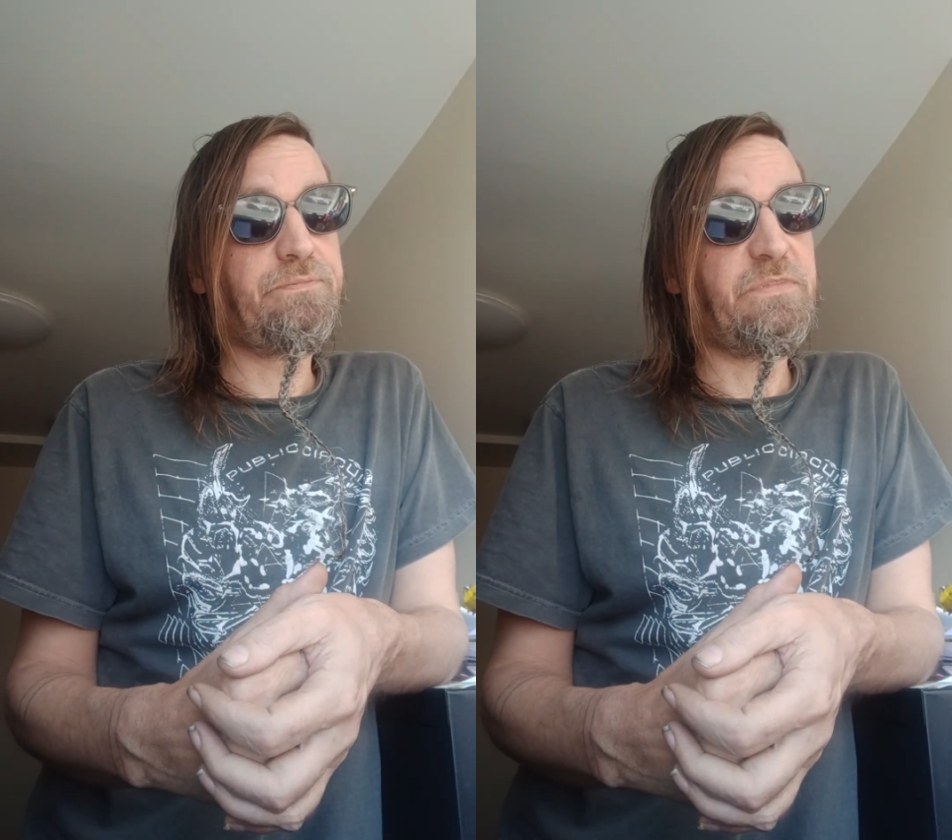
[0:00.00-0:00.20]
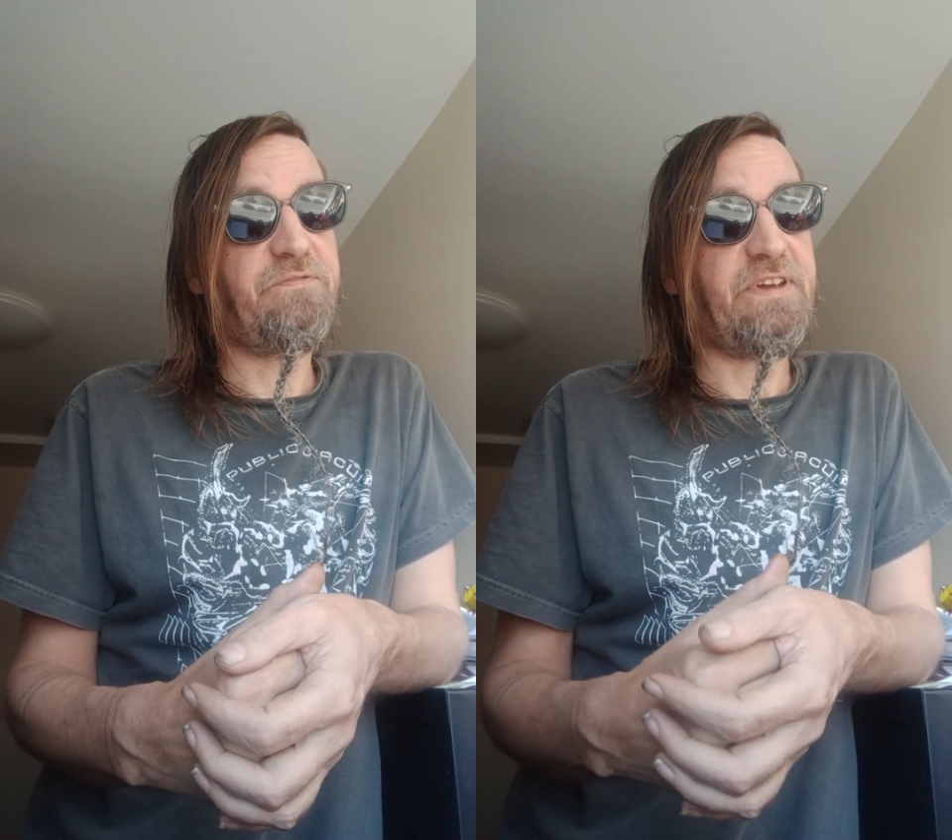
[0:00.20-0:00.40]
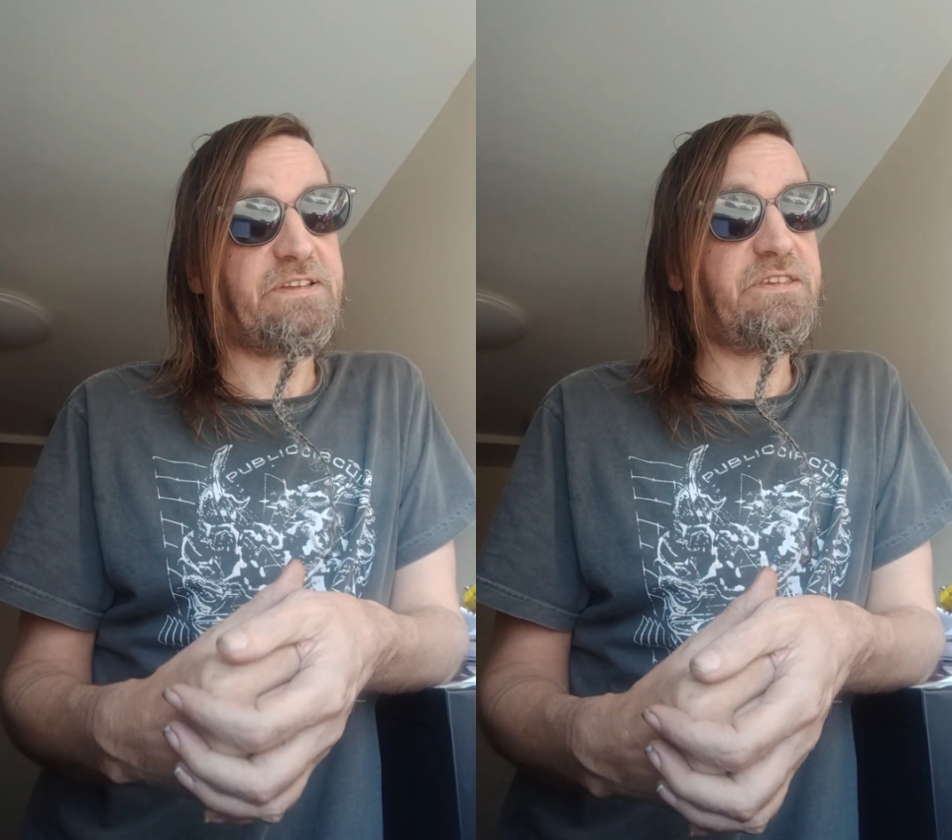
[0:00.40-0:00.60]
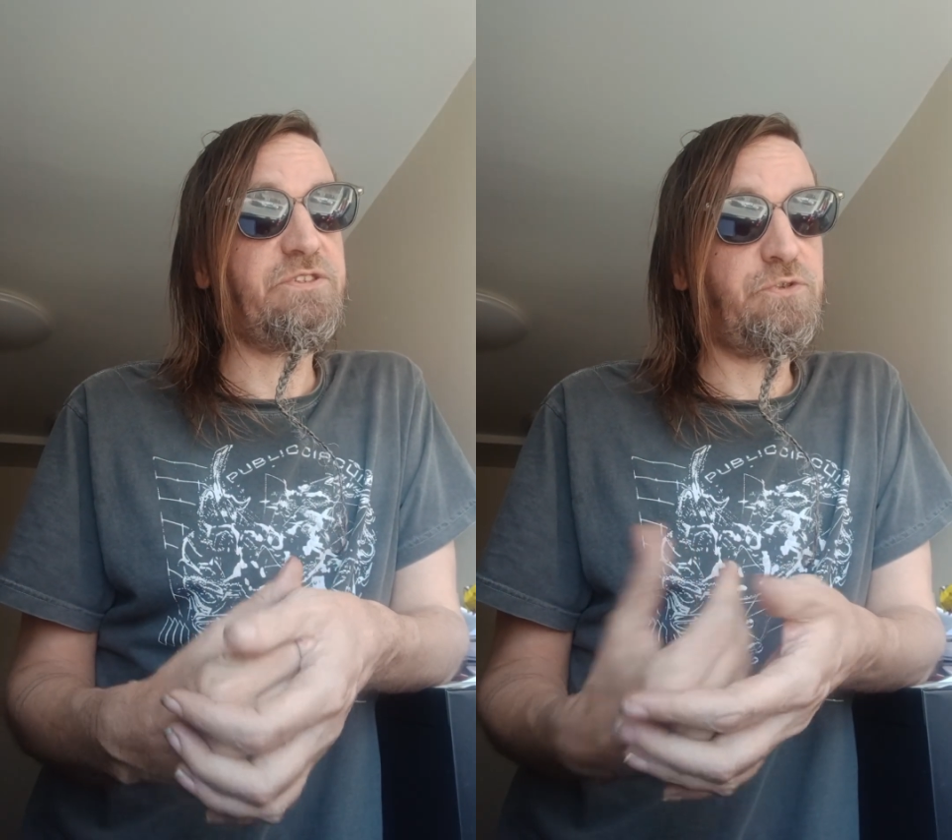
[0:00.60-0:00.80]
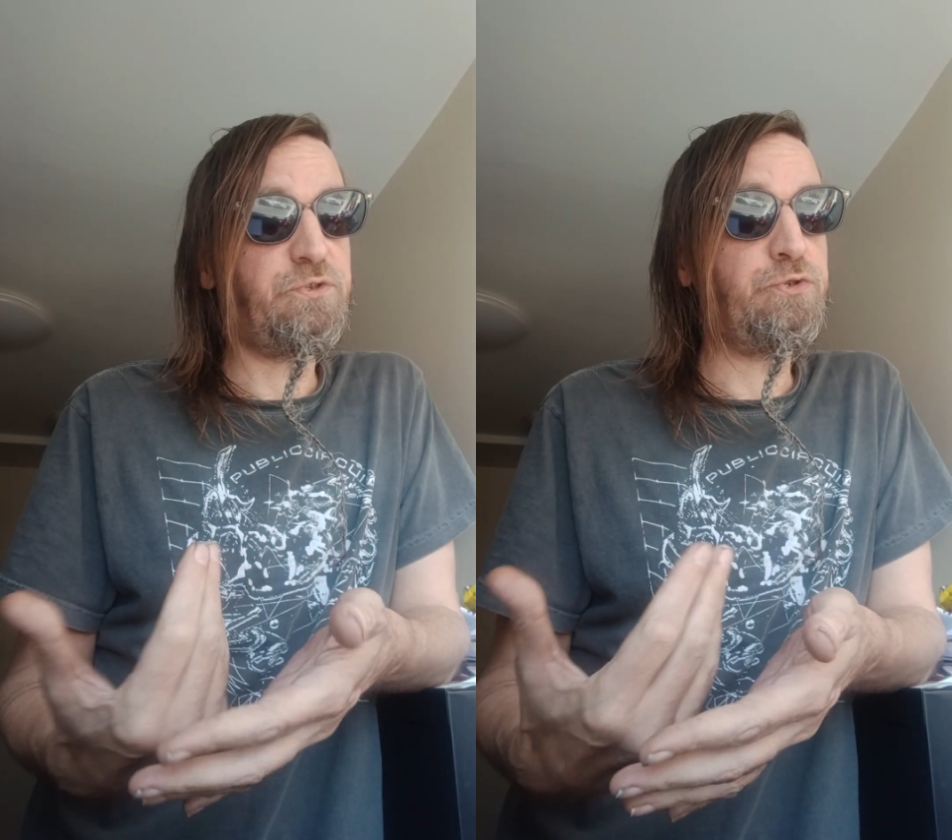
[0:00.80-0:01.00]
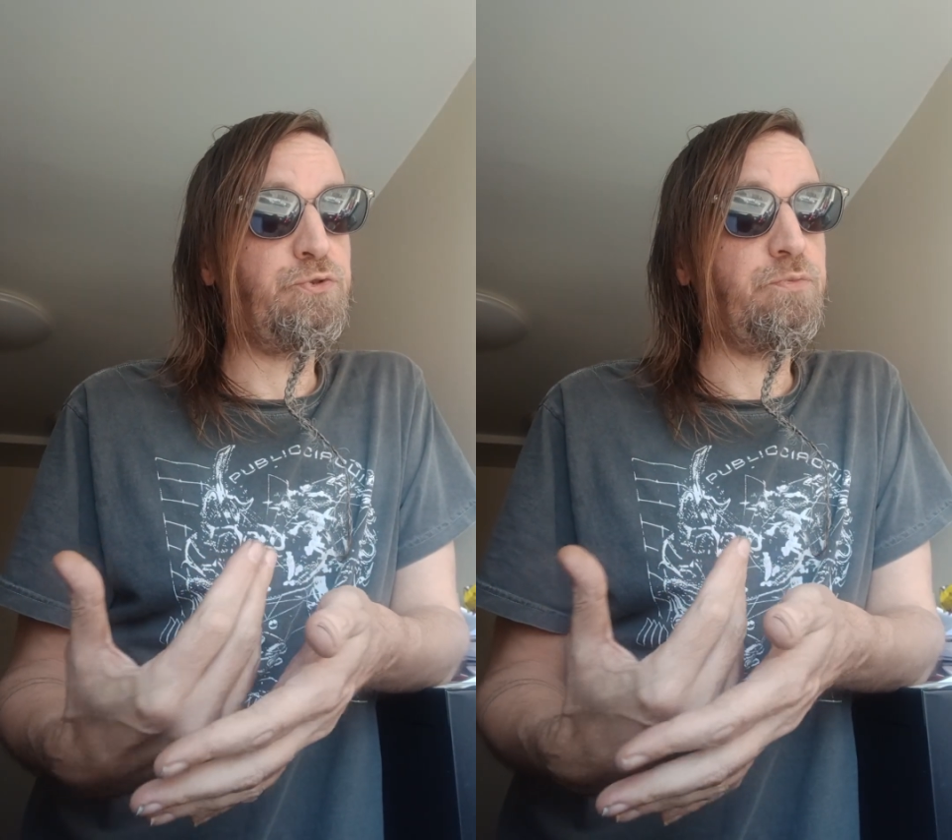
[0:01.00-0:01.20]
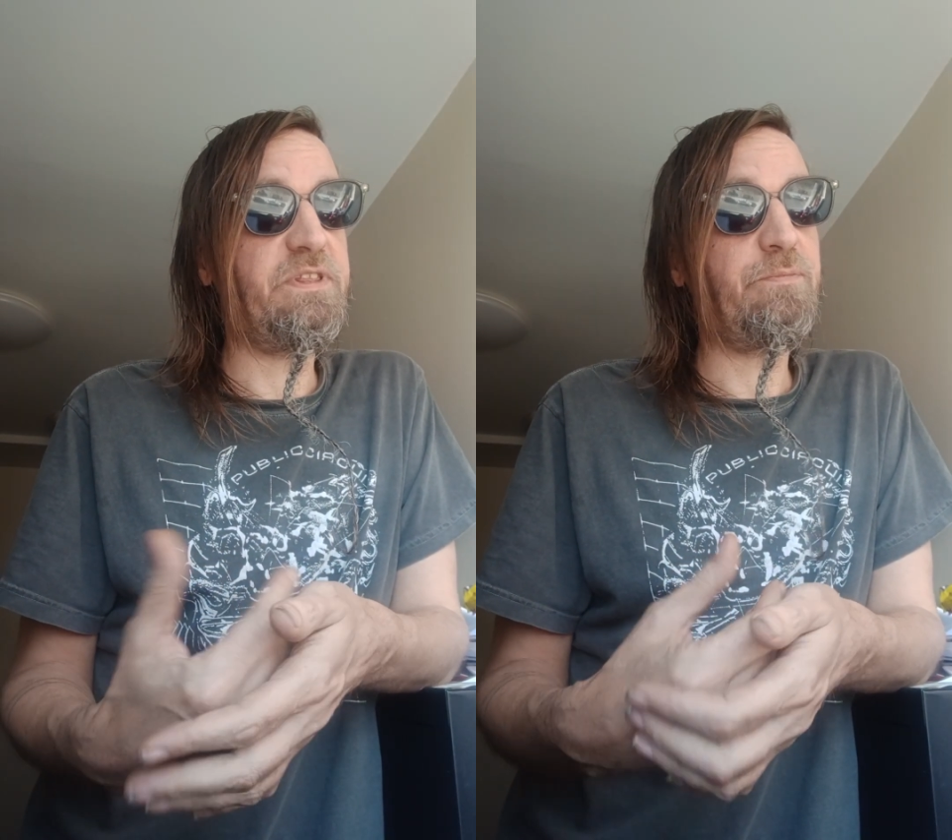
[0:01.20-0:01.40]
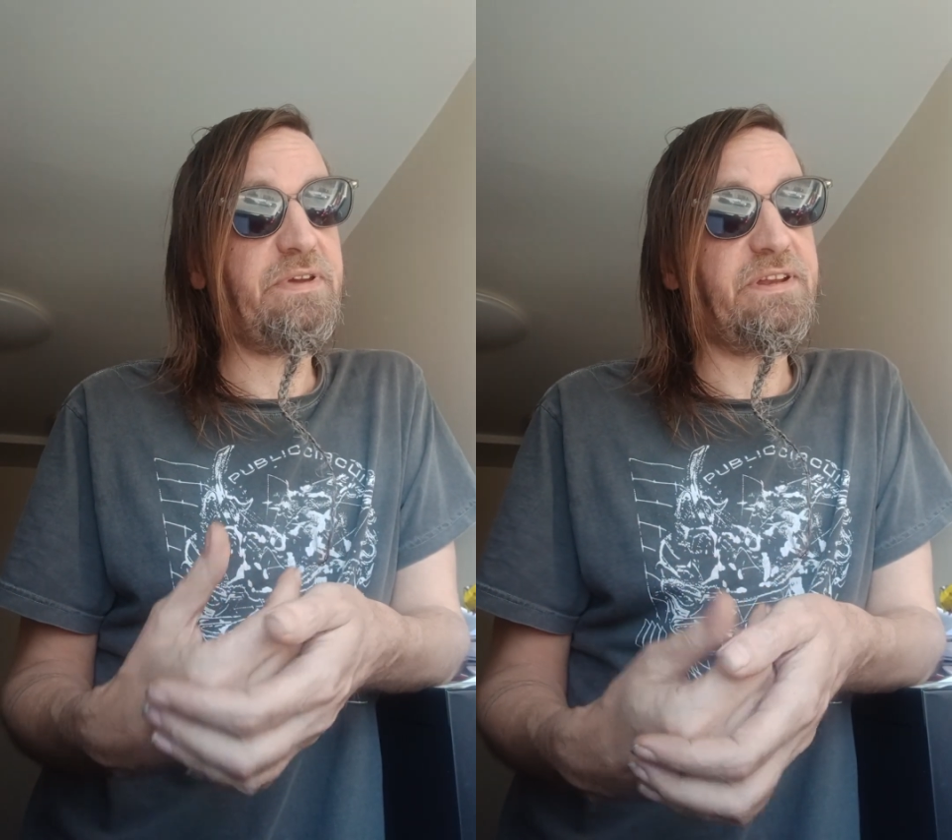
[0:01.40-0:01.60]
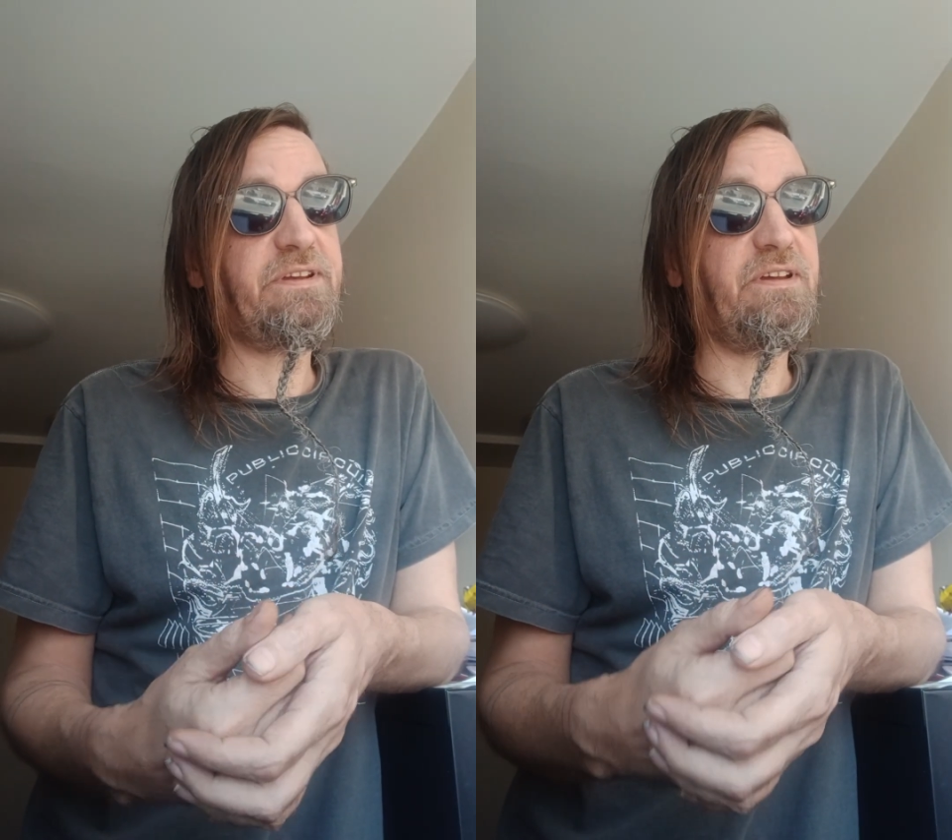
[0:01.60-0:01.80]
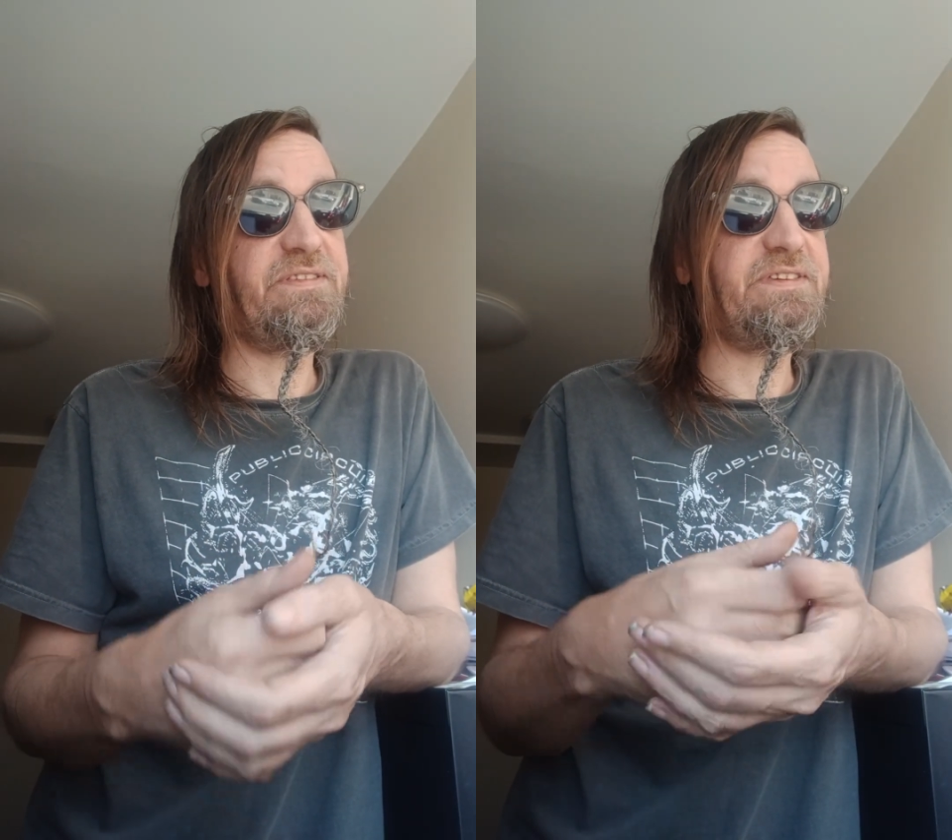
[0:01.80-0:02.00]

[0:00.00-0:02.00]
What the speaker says: the fact that YouTube and the Pentagon